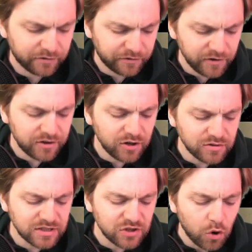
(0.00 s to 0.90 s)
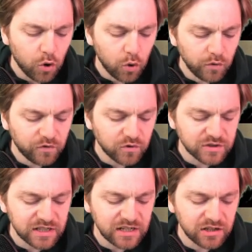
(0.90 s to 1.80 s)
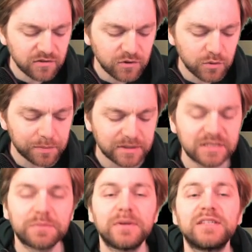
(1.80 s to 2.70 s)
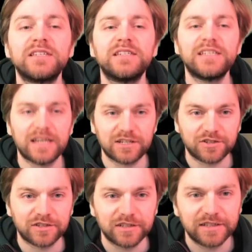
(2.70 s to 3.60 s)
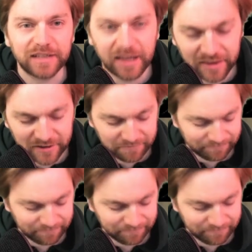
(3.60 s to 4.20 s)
further notice, all 14 of you will participate in detention together.